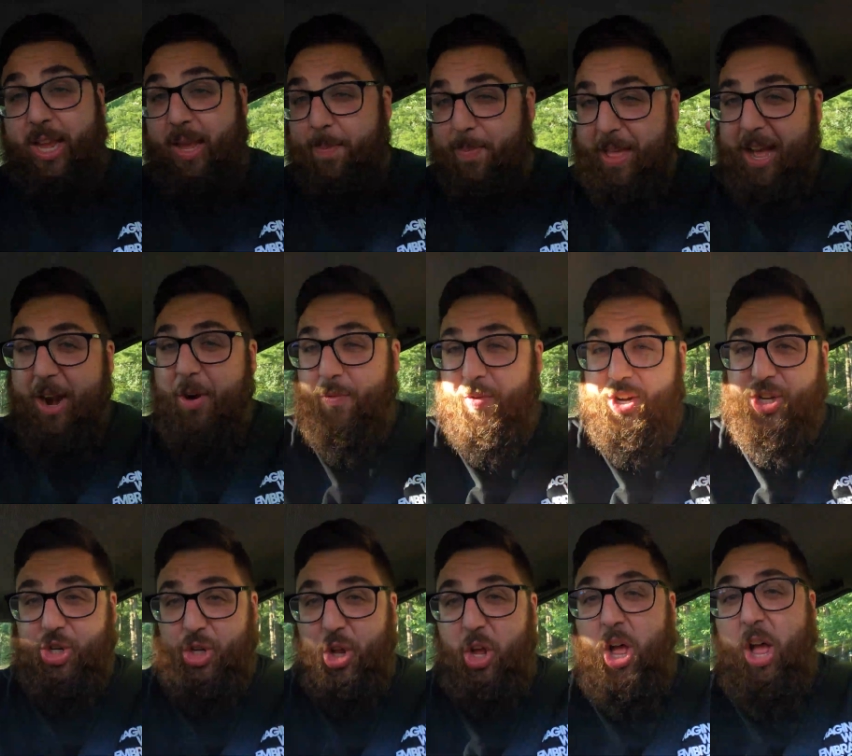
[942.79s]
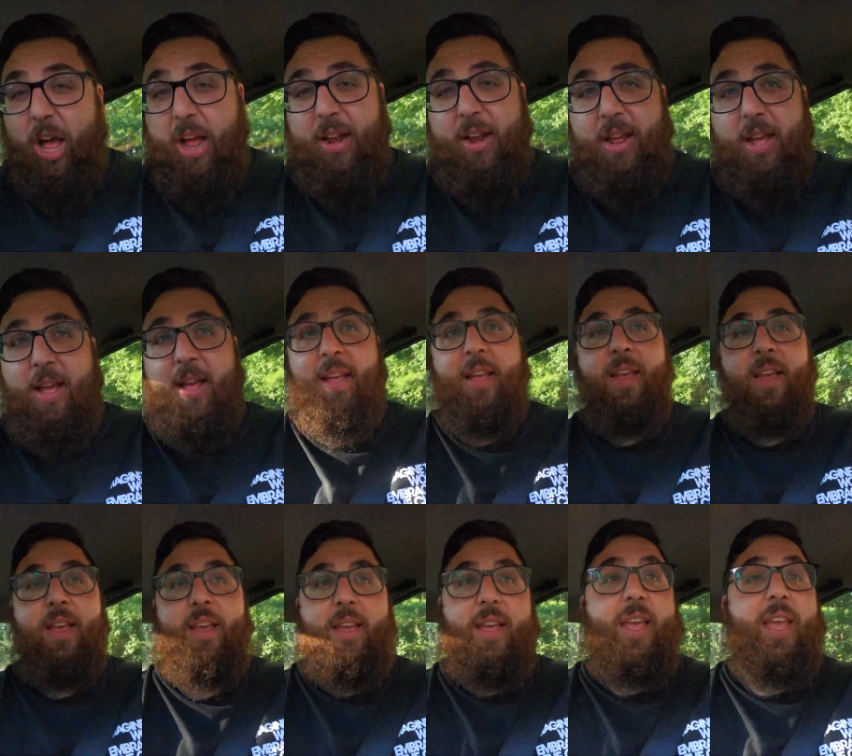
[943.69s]
Keep that original Honda
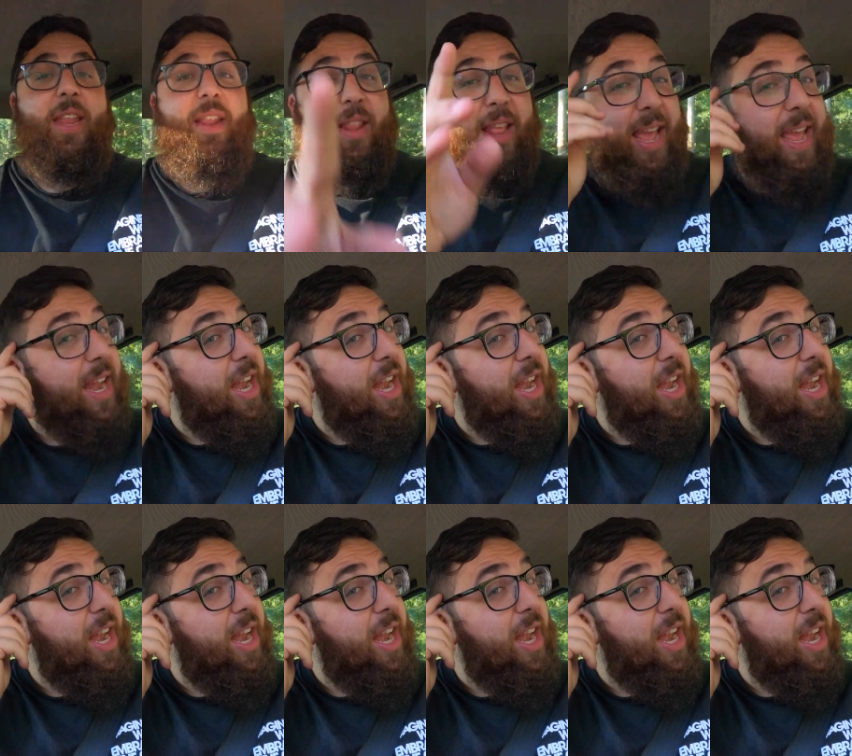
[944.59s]
in,